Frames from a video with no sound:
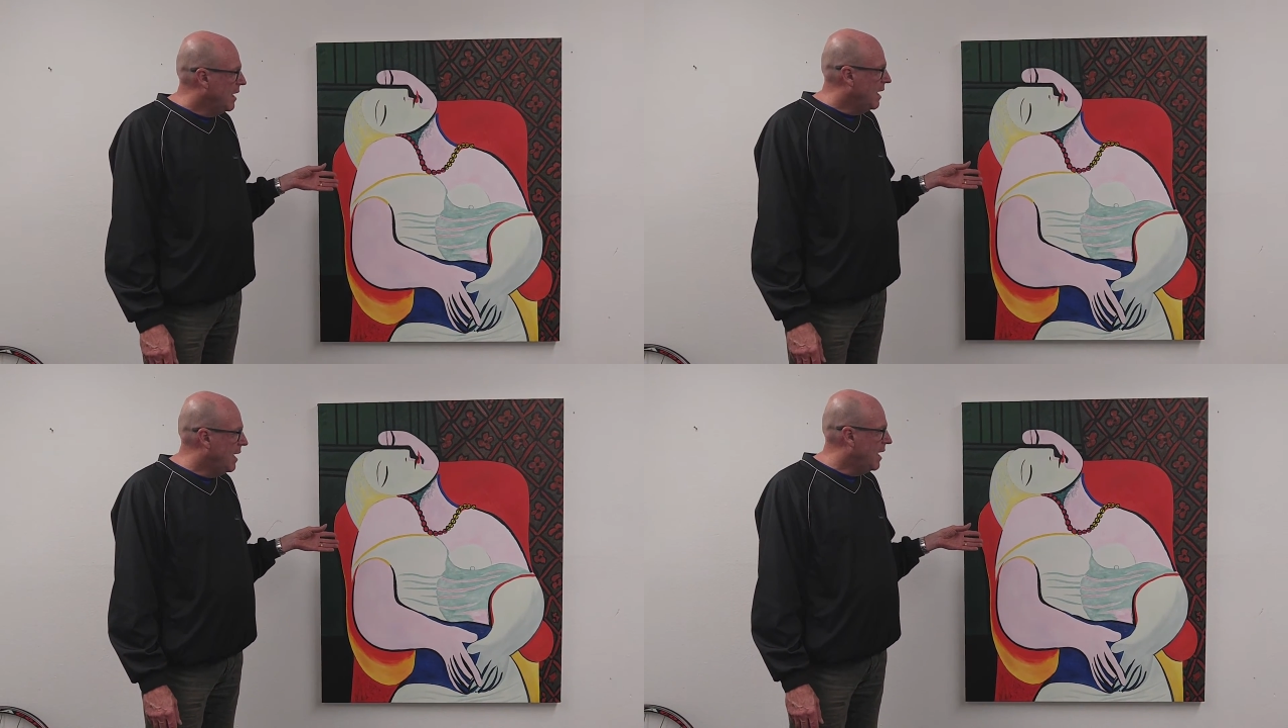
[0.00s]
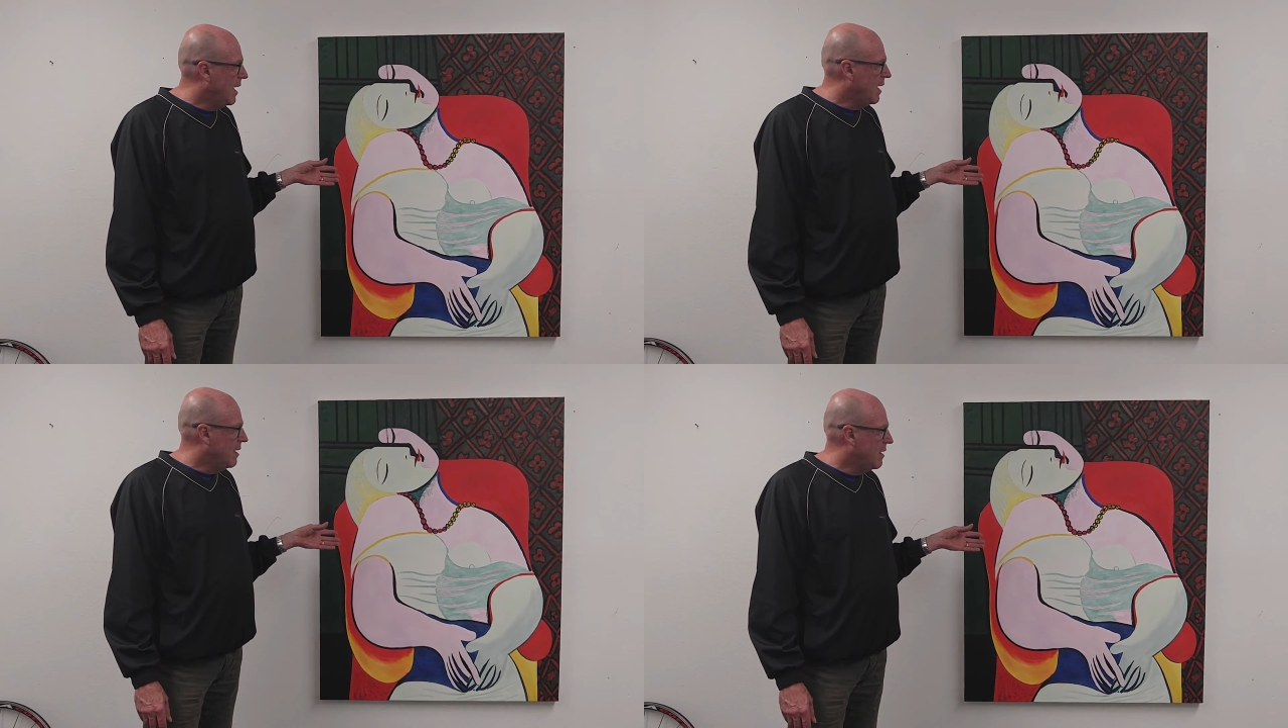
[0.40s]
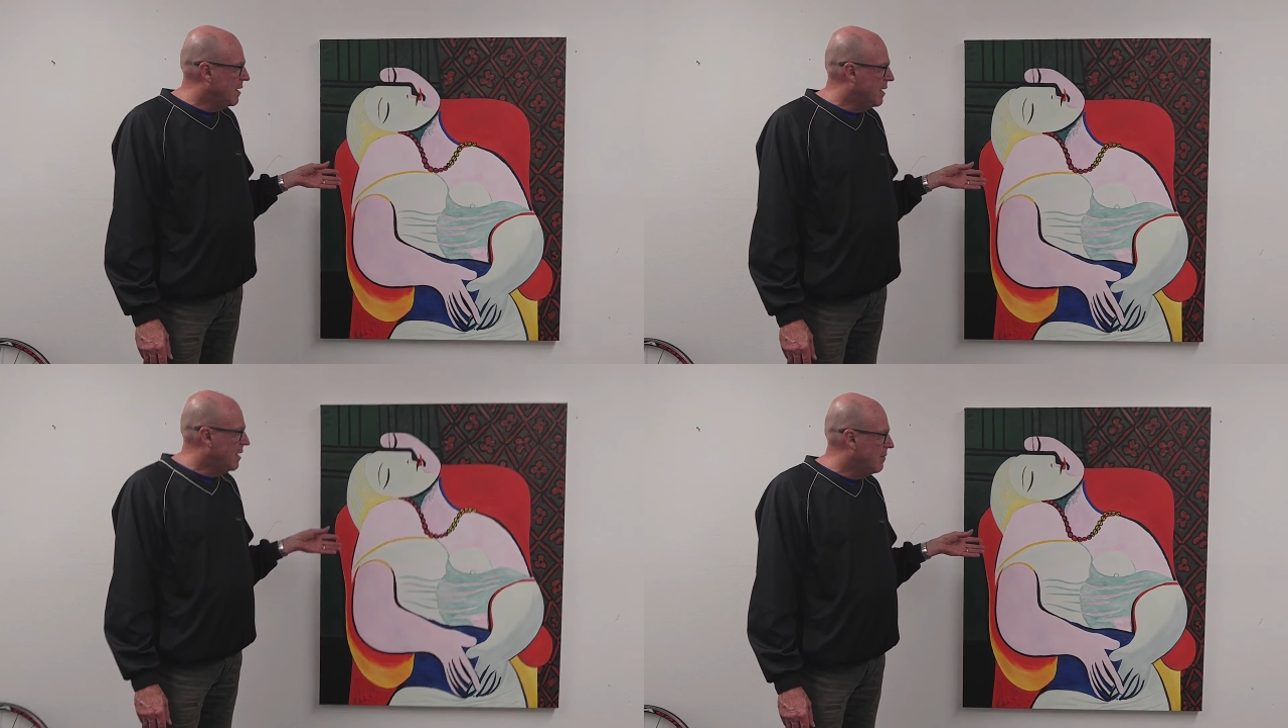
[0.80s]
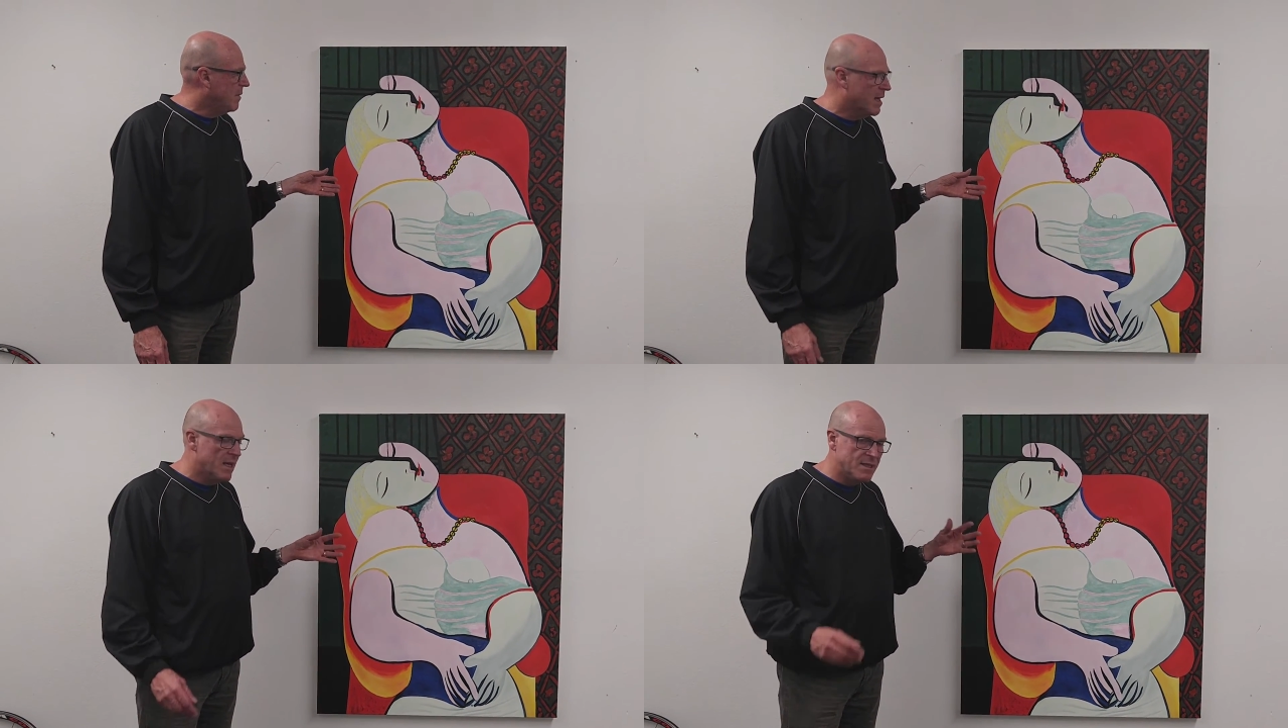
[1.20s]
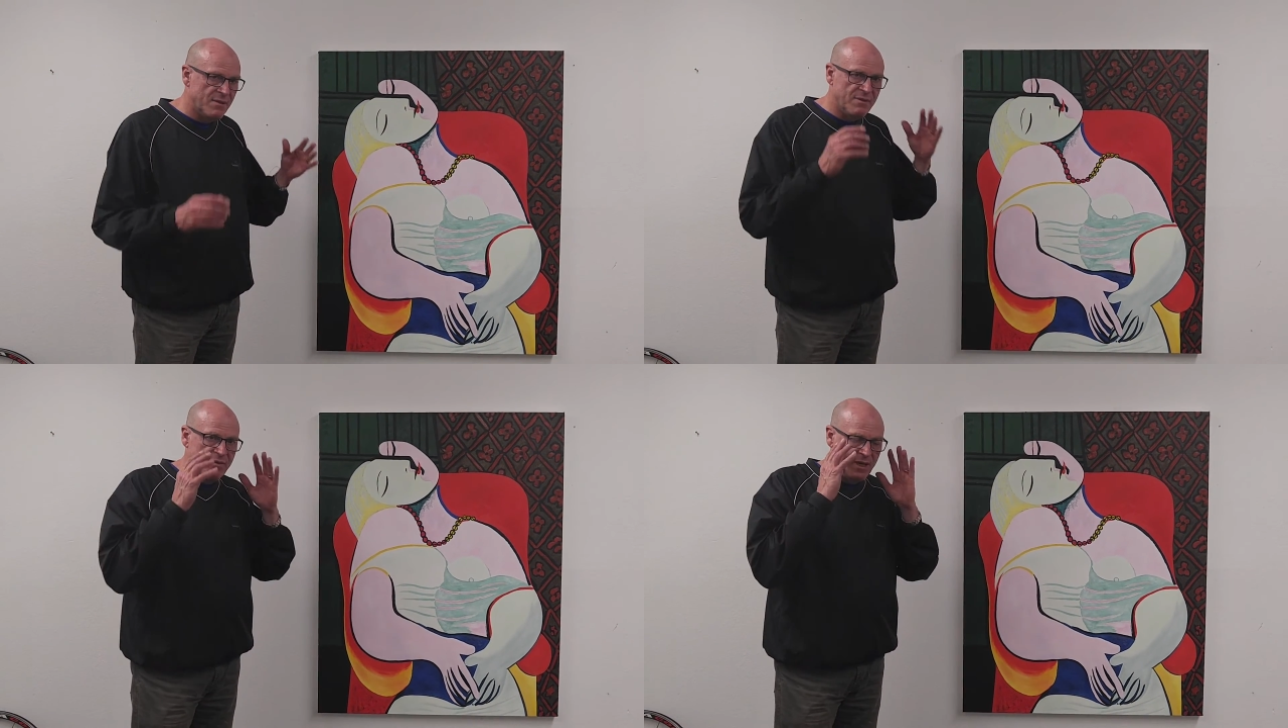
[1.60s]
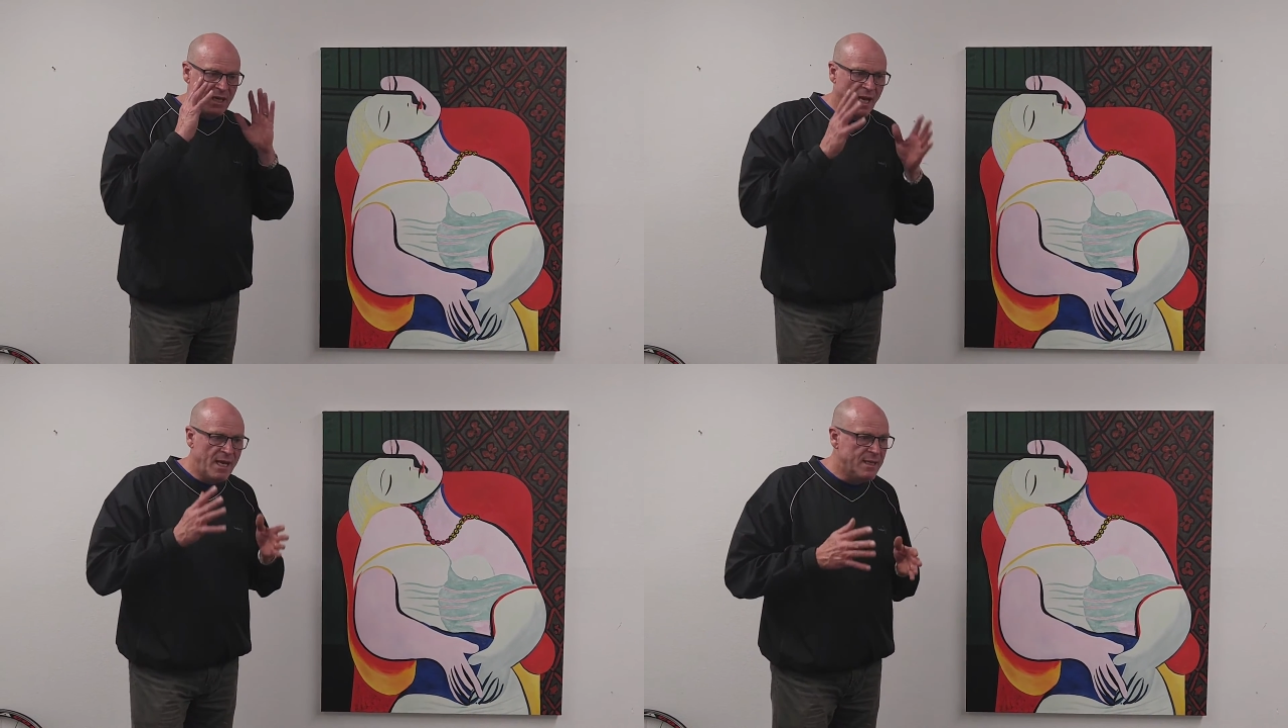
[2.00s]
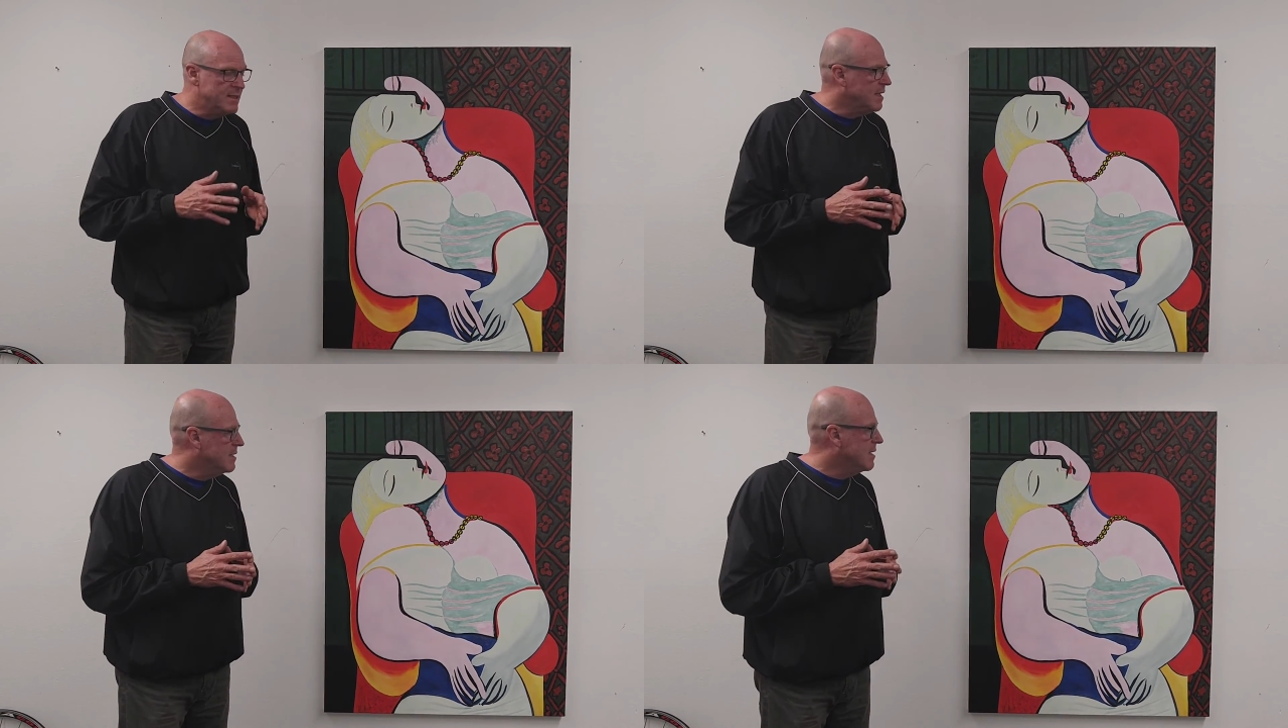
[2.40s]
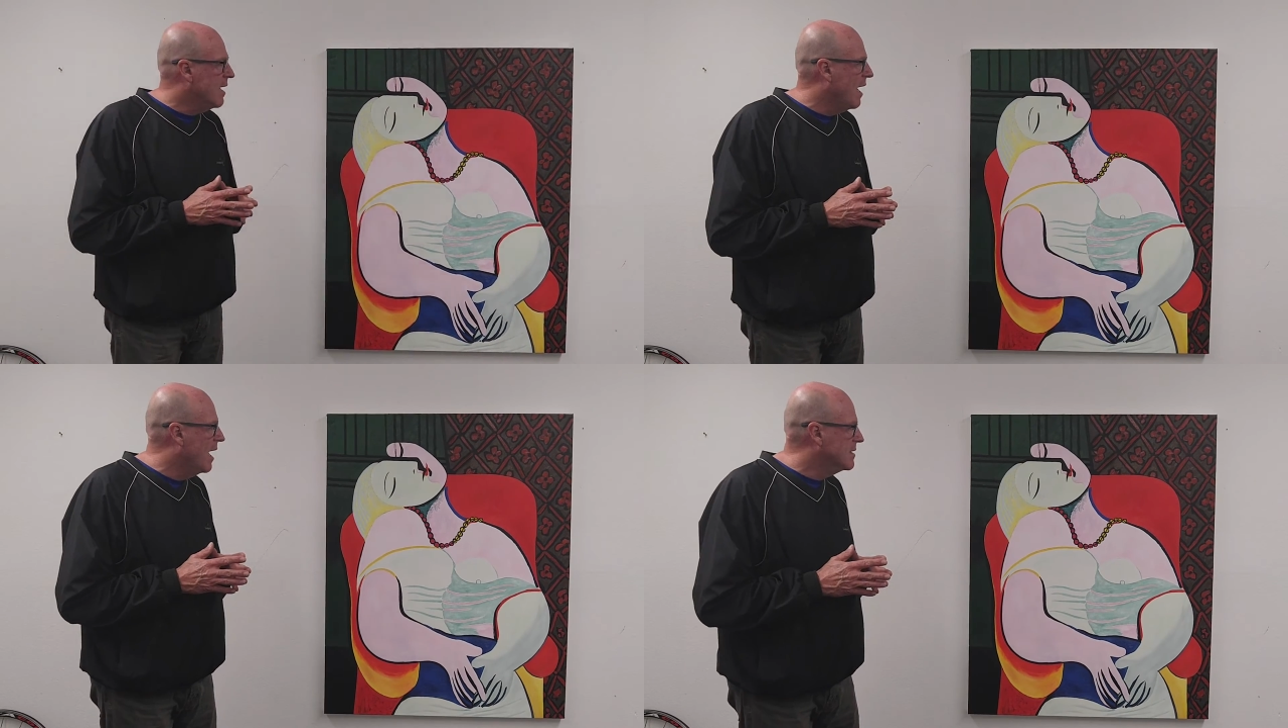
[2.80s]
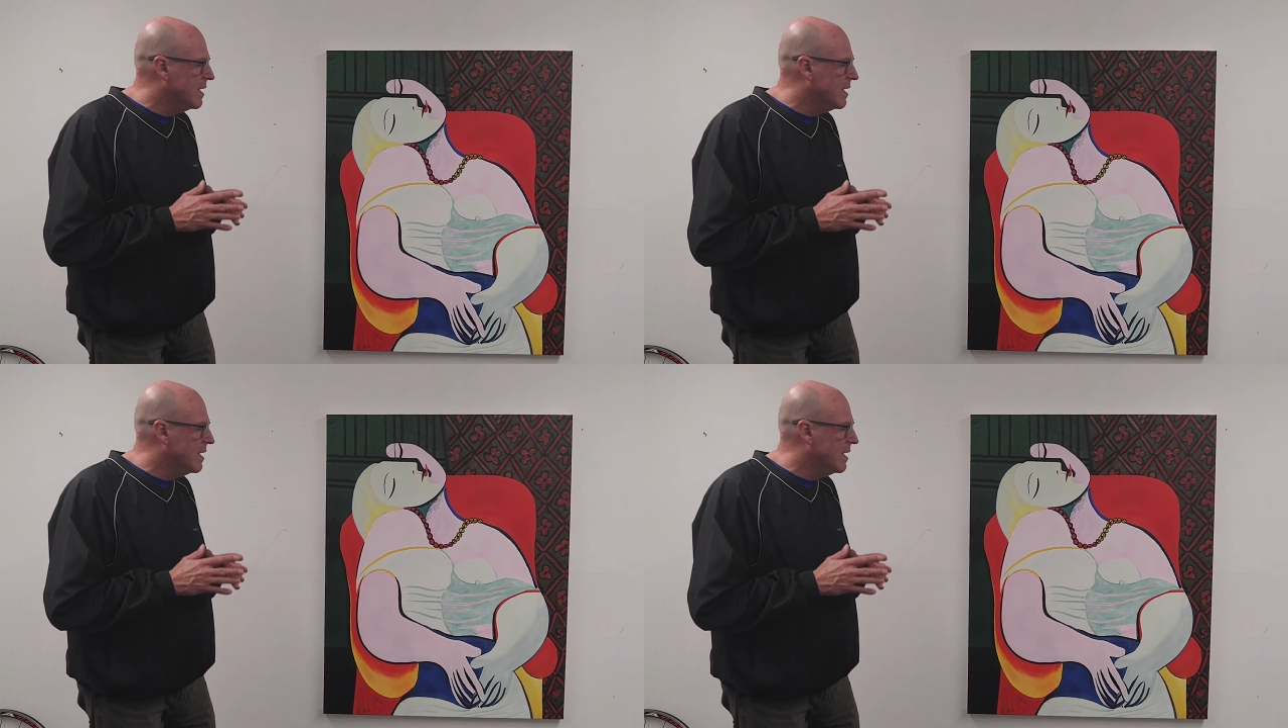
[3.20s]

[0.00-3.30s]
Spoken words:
and because of an eye disease he has,